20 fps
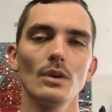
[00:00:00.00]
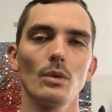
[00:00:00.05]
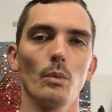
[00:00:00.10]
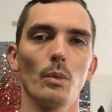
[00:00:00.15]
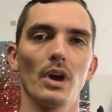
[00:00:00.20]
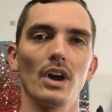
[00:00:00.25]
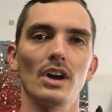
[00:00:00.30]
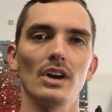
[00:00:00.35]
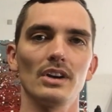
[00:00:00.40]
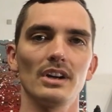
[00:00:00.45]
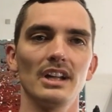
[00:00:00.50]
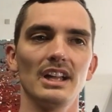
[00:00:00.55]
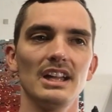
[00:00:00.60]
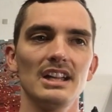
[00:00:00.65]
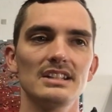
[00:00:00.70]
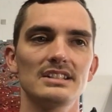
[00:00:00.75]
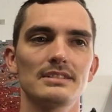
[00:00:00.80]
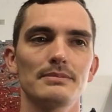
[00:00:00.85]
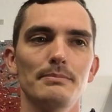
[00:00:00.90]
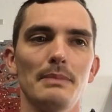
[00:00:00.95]
where
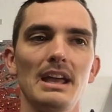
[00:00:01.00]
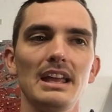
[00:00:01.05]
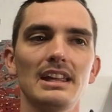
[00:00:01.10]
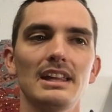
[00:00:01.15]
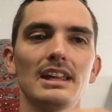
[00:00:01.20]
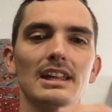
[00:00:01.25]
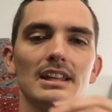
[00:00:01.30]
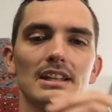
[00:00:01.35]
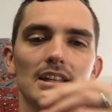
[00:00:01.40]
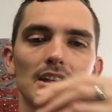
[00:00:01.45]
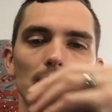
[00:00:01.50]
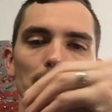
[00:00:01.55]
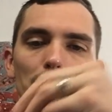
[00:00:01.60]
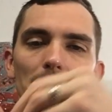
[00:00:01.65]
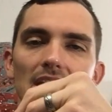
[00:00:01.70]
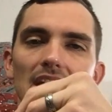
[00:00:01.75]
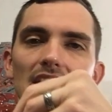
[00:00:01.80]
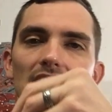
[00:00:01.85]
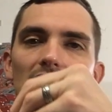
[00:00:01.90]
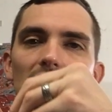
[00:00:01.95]
it's making the
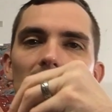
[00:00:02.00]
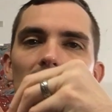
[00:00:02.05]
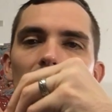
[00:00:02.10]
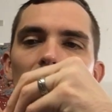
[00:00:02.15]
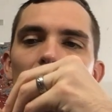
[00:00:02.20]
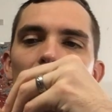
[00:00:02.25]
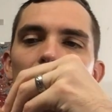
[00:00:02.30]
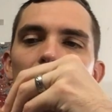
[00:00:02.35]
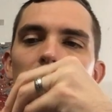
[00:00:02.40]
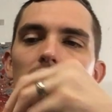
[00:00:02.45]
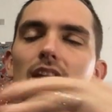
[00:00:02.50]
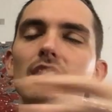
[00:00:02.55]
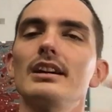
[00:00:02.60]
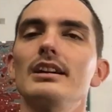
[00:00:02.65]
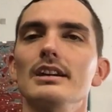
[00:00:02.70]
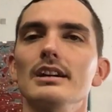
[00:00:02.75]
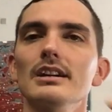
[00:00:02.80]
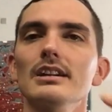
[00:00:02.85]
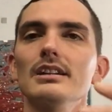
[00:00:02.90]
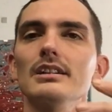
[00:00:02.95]
paint
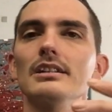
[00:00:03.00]
thinner,